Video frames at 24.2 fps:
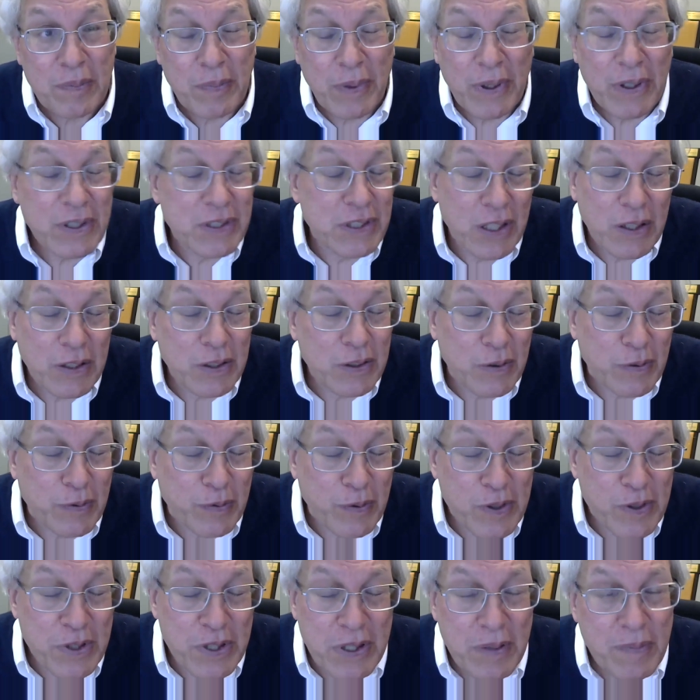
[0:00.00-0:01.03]
because under
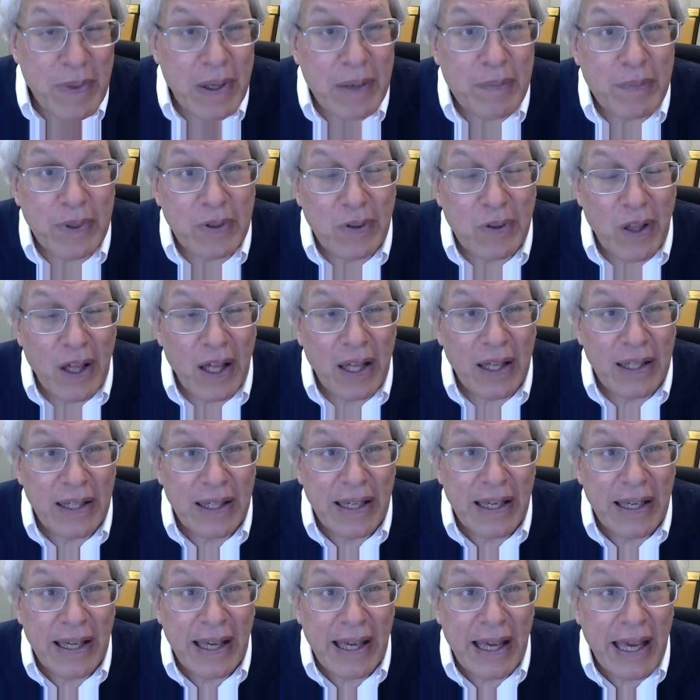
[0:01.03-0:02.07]
First Amendment law,
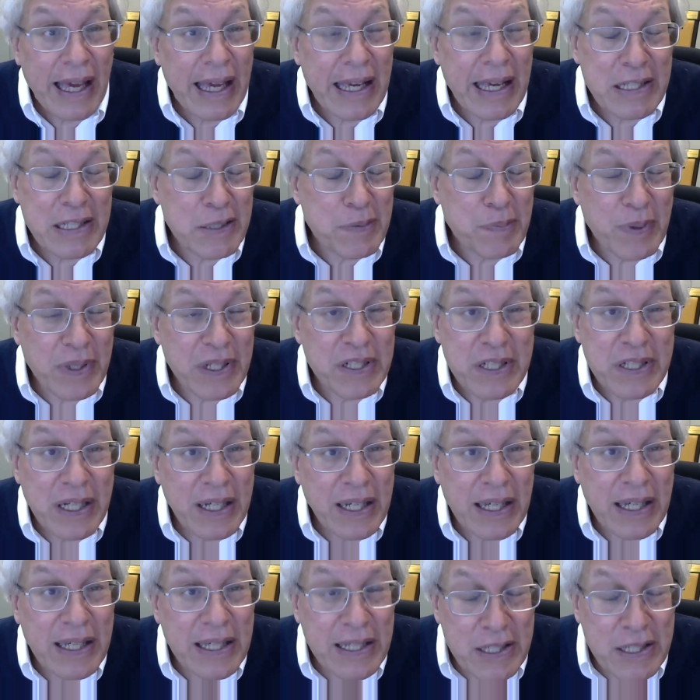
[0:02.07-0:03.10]
hate speech
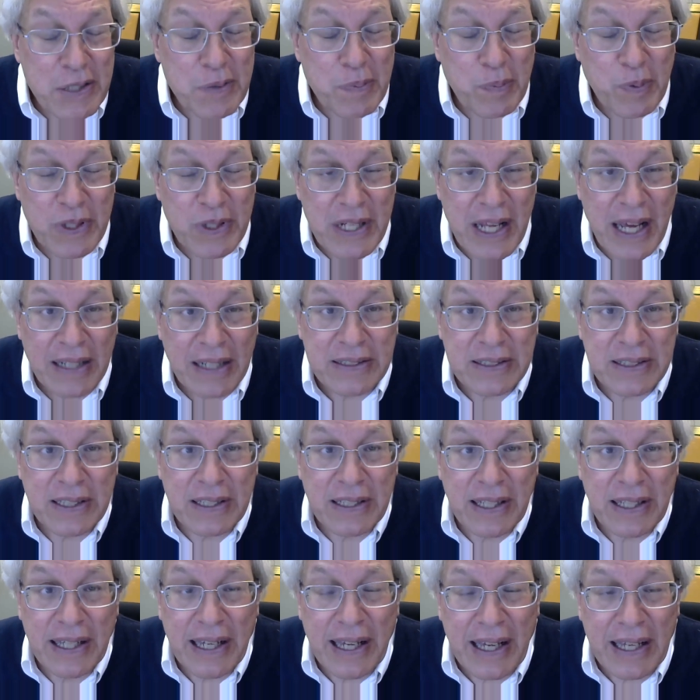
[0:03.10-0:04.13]
is
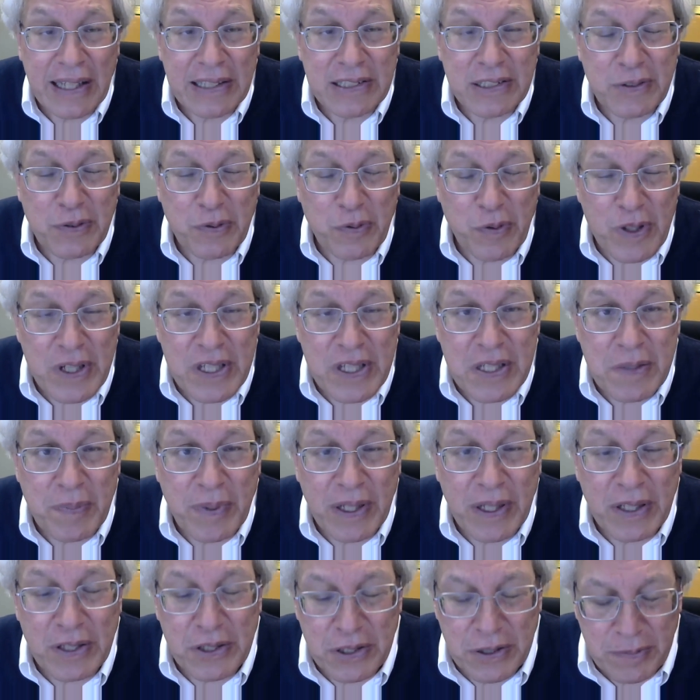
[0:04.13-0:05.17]
protected as free
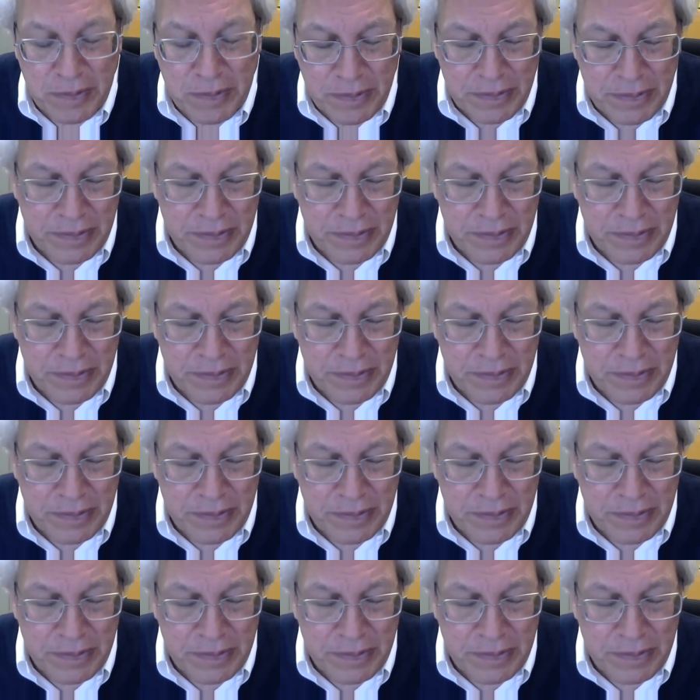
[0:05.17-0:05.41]
speech.